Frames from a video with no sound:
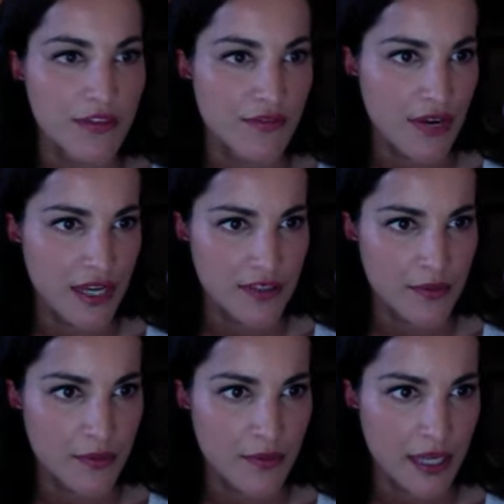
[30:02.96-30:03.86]
rest.
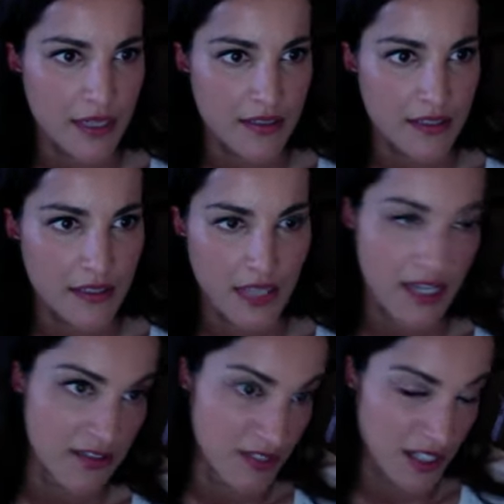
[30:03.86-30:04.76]
Probably
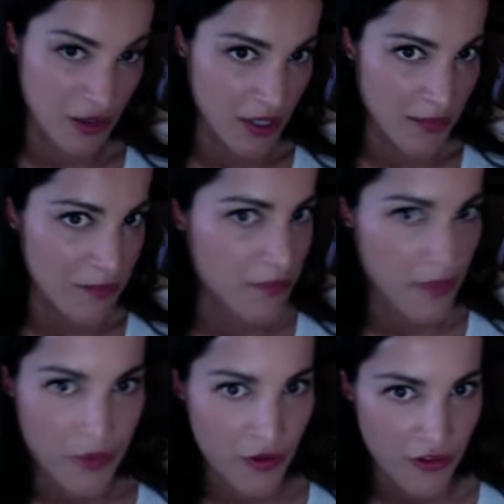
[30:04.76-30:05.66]
activity. I'd
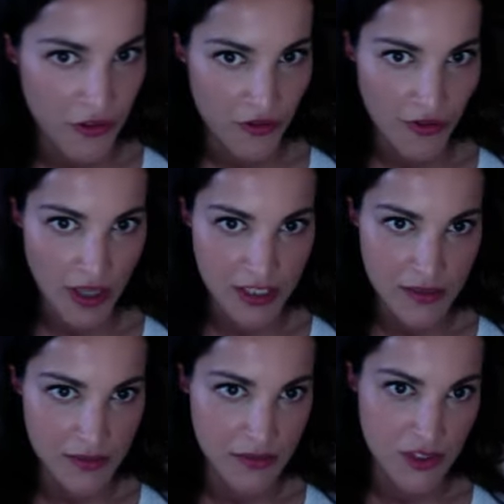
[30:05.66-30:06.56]
maybe go for a
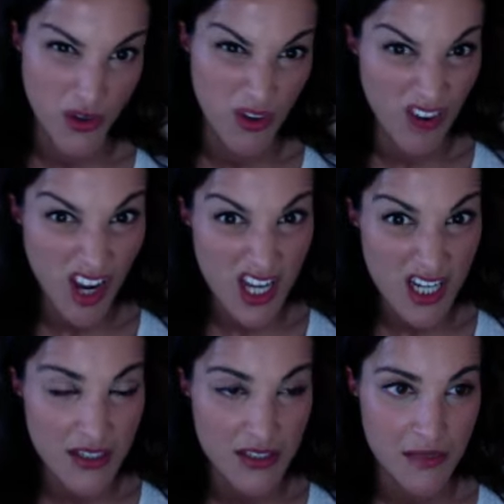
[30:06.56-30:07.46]
short
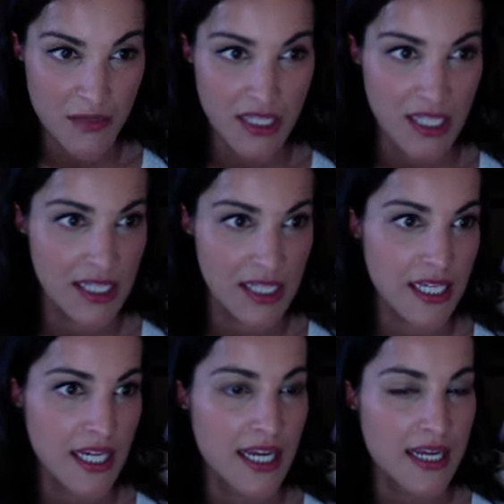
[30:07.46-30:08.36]
run or something like that.
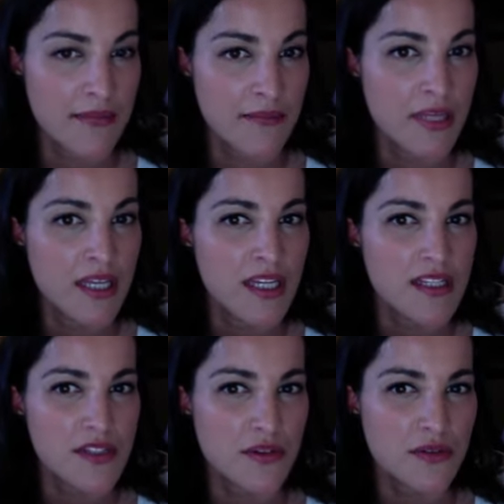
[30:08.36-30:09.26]

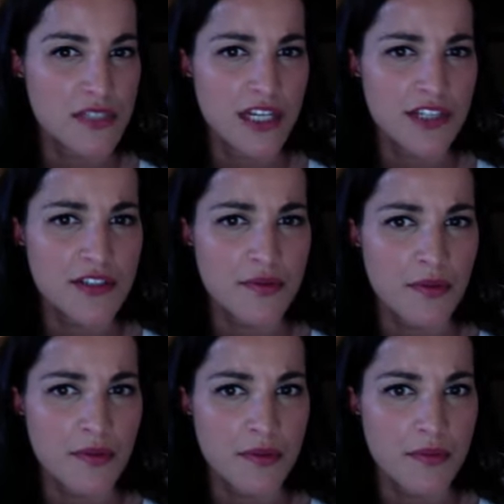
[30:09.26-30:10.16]
So Sundays would
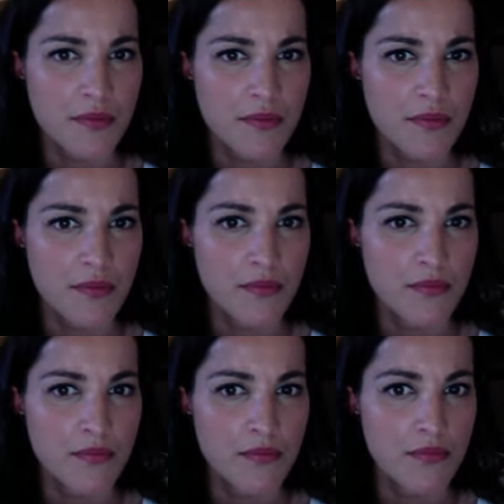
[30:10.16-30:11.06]
probably
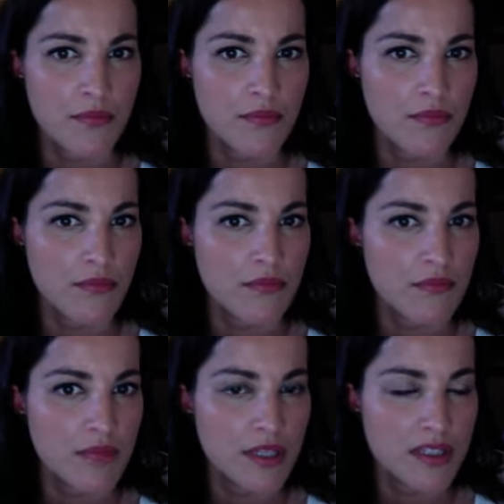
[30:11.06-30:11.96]
be
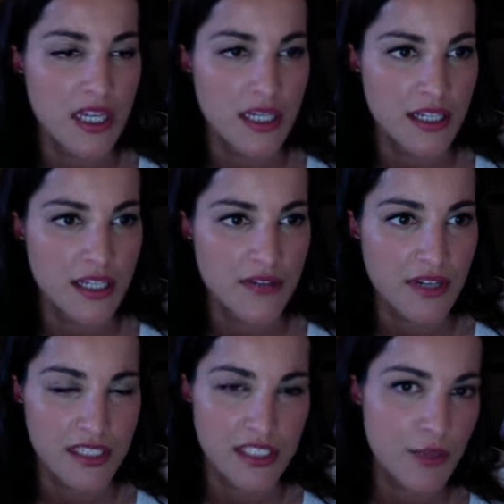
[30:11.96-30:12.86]
the dedicated rest,
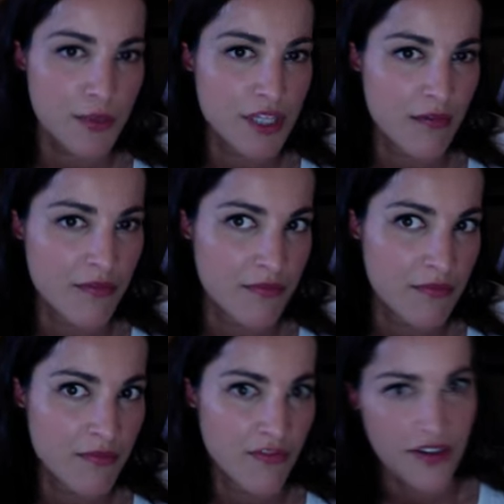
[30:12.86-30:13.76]
because I would come
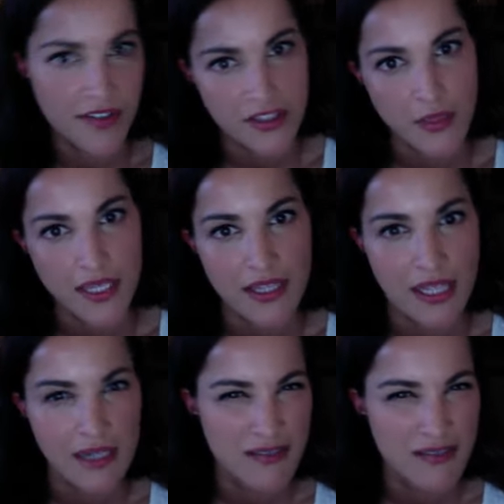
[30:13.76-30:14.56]
5 days a week, and then